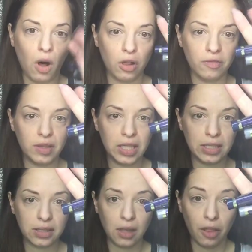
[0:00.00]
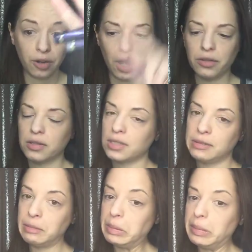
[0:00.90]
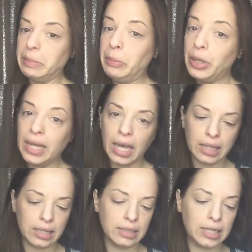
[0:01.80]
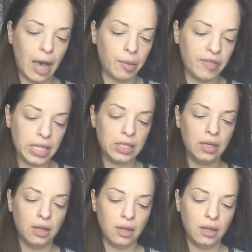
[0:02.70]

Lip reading: all of these other colors that I'm going to be putting on top of it.